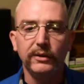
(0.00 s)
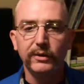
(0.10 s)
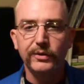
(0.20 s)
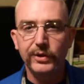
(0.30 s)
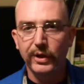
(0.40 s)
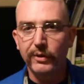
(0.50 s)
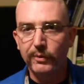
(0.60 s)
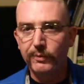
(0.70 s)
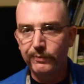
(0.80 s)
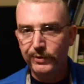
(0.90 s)
So
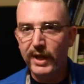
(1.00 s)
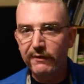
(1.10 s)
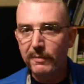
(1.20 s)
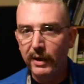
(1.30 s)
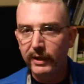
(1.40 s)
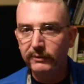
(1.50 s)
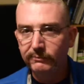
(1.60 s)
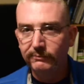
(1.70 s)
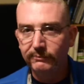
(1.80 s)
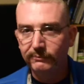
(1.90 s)
save your money.
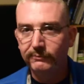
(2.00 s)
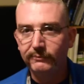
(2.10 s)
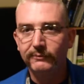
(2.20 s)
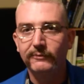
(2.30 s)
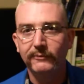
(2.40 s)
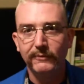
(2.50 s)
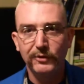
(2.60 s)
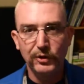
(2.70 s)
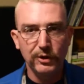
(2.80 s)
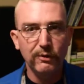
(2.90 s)

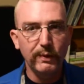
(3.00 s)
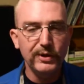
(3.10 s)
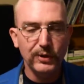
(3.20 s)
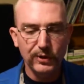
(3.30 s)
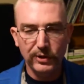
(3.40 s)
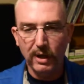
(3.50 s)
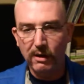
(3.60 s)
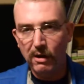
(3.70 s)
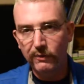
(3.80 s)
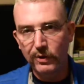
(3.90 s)
Do your research
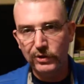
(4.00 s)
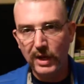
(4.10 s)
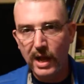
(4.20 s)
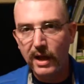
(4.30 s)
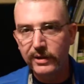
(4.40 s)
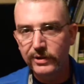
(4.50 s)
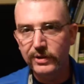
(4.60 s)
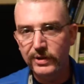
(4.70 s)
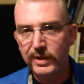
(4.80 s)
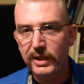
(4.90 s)
along those lines to
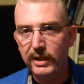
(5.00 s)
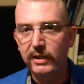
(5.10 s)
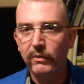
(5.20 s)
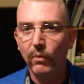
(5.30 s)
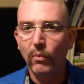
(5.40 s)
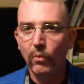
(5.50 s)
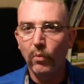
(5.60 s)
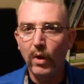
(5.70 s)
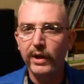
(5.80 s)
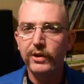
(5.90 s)
see
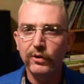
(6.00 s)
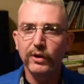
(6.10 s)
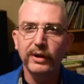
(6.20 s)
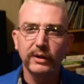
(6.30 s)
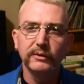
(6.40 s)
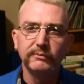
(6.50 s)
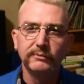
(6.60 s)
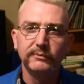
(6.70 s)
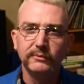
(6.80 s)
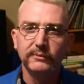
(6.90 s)
what you're going to
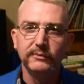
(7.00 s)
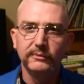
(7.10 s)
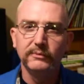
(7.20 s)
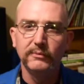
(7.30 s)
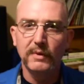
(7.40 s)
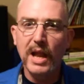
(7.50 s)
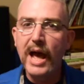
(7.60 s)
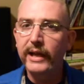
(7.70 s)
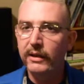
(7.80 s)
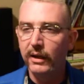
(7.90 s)

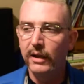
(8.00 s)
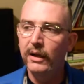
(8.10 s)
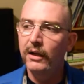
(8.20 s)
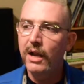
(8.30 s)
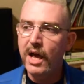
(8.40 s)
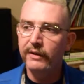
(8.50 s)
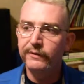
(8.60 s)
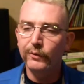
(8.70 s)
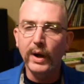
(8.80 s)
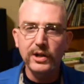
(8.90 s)
like. A lot
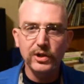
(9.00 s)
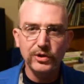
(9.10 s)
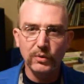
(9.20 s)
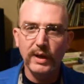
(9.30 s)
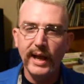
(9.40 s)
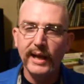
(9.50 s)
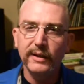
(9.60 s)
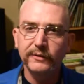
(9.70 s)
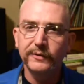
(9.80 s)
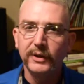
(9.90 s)
of ranges will
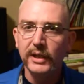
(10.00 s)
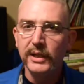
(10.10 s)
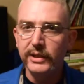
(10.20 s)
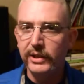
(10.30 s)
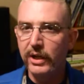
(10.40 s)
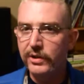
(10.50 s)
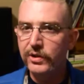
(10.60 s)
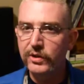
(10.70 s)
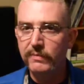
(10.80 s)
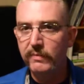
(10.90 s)
have
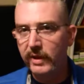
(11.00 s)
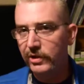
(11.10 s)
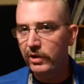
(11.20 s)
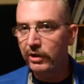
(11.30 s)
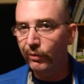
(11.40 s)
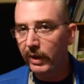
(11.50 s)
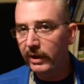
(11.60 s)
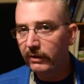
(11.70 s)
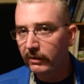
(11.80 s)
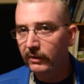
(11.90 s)
guns that you can
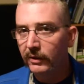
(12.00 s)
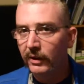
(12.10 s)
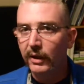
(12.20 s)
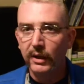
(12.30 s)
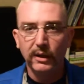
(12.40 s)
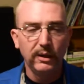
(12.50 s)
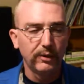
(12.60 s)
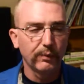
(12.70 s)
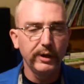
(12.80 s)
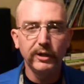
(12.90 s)
rent
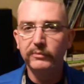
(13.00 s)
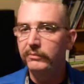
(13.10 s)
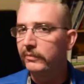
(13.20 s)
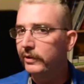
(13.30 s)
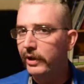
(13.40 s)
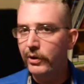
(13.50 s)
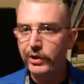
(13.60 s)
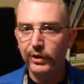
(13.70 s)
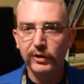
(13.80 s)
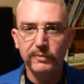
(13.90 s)
them, go
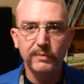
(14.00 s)
shoot them,